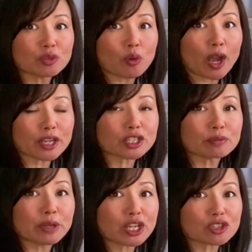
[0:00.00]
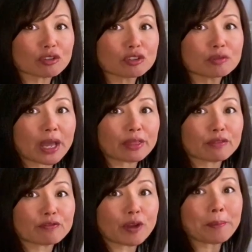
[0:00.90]
want to make sure you get the
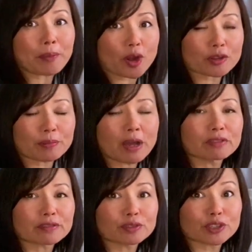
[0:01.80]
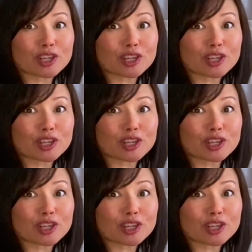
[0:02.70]
front part of the pelvic floor,